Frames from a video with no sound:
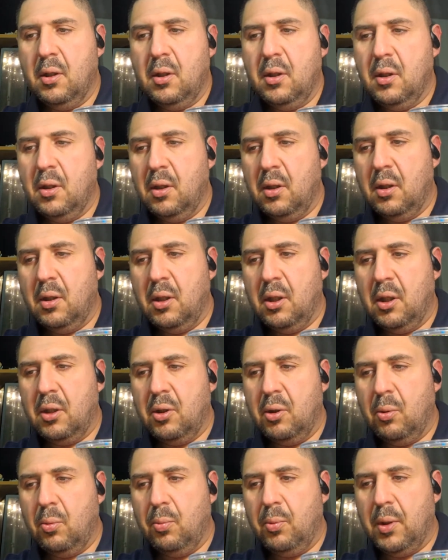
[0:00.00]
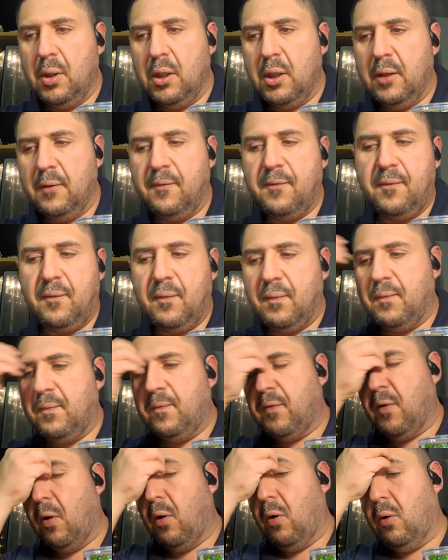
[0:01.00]
then you really
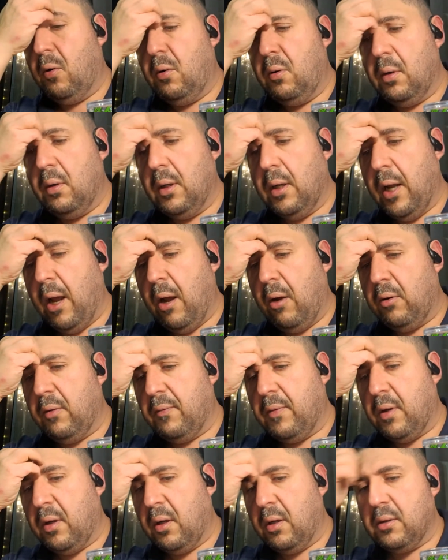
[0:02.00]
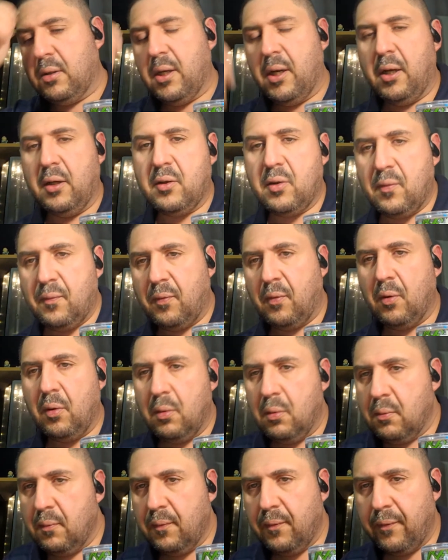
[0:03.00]
fall out of context
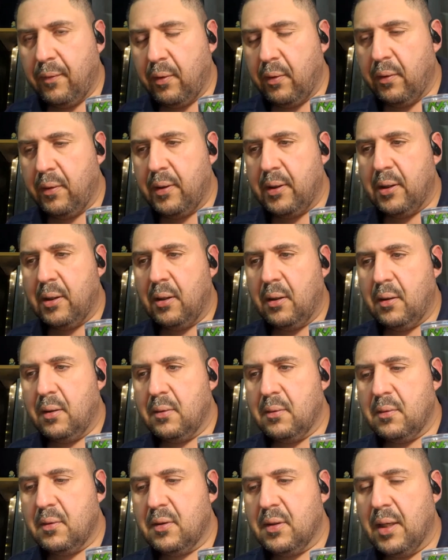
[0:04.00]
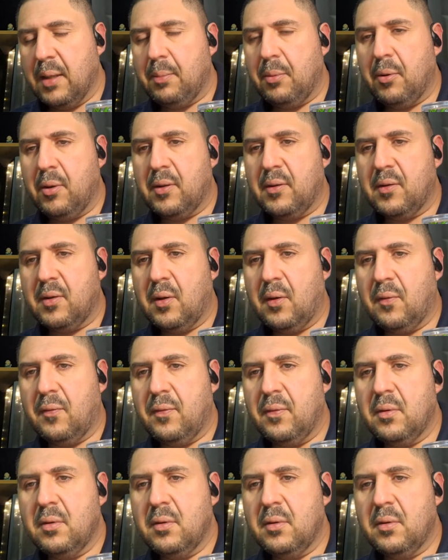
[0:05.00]
for the saber itself.